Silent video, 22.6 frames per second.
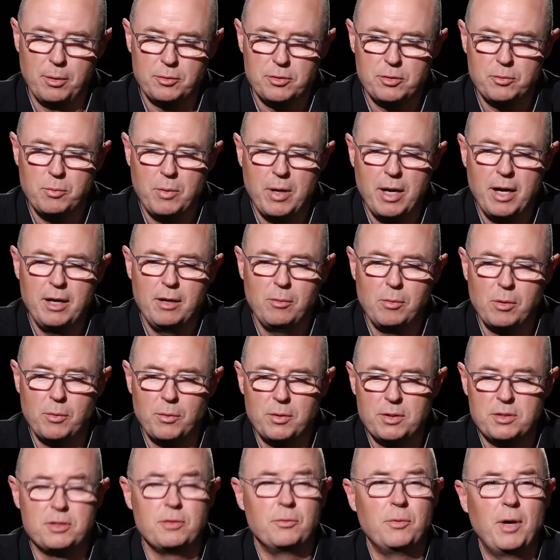Botswana. We were
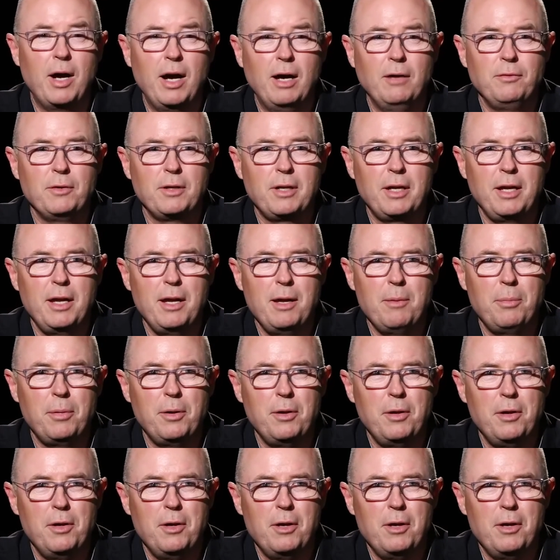at Zarafa camp.